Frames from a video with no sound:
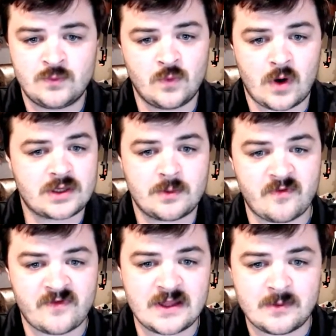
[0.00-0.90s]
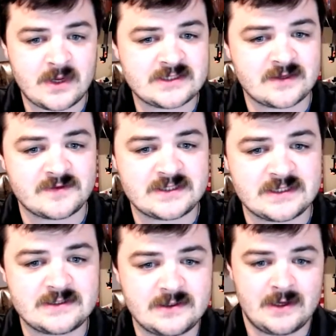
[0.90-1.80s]
work to provide the best
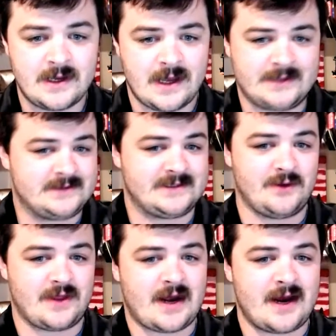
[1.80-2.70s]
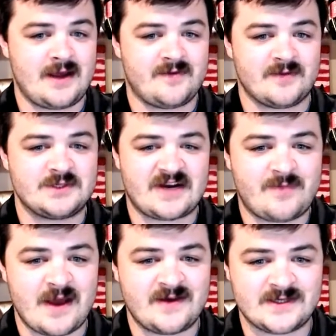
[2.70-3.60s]
services and steal that idea from Jeff
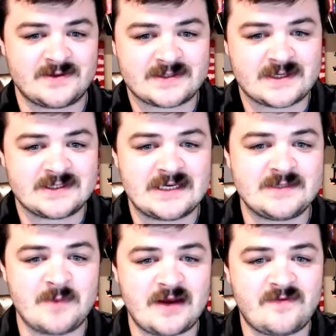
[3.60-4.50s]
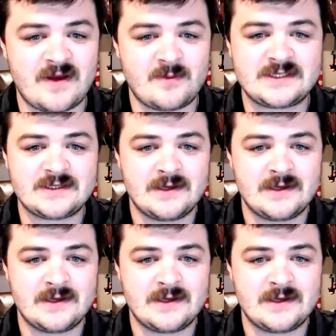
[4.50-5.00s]
Bezos because he's made it famous,